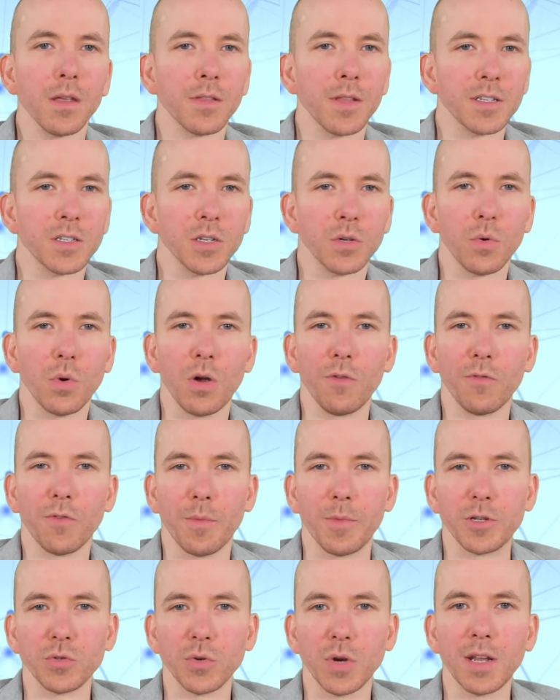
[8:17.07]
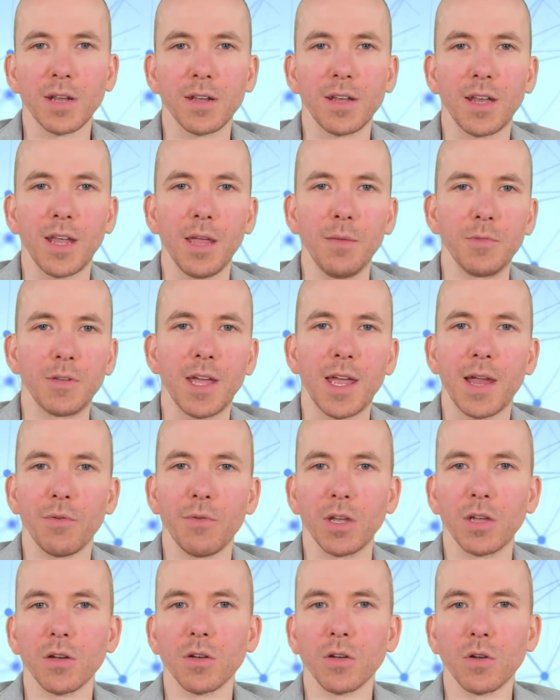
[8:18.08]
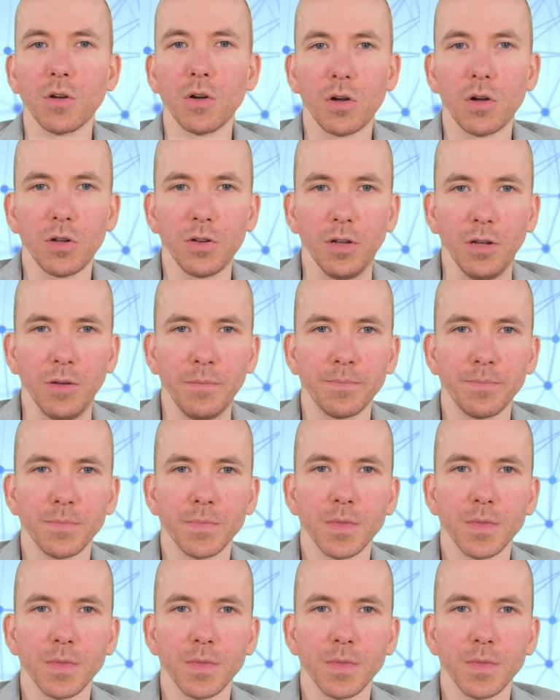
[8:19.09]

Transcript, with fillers: That's a quote from a trader named Eric Connor.